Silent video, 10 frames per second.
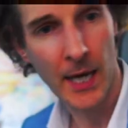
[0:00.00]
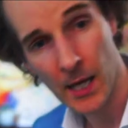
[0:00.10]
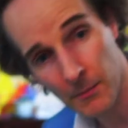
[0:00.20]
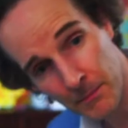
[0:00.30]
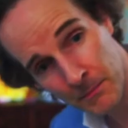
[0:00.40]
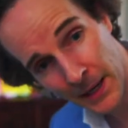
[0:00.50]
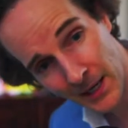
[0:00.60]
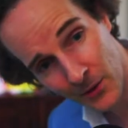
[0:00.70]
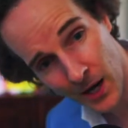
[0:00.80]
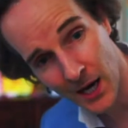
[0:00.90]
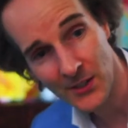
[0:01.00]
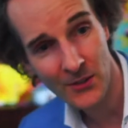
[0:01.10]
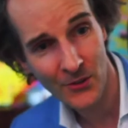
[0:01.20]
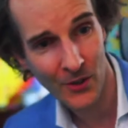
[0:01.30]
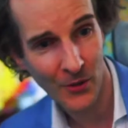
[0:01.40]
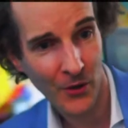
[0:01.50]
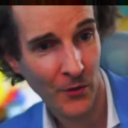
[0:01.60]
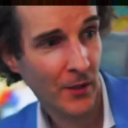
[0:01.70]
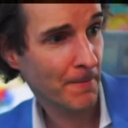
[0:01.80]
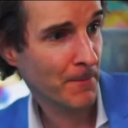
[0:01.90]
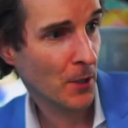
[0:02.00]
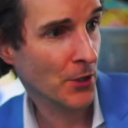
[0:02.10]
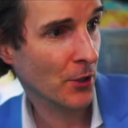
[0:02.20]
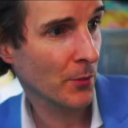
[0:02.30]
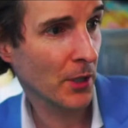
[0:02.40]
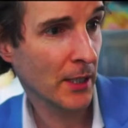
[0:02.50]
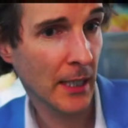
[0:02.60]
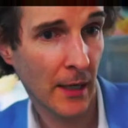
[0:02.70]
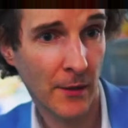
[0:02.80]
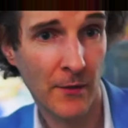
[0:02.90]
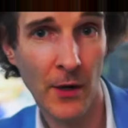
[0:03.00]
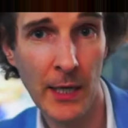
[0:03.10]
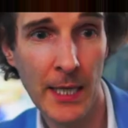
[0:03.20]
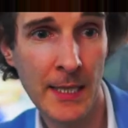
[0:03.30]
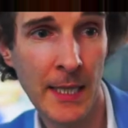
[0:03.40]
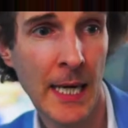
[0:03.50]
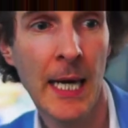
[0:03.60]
I'll ping you guys who are on the, on the coaching community at the very least.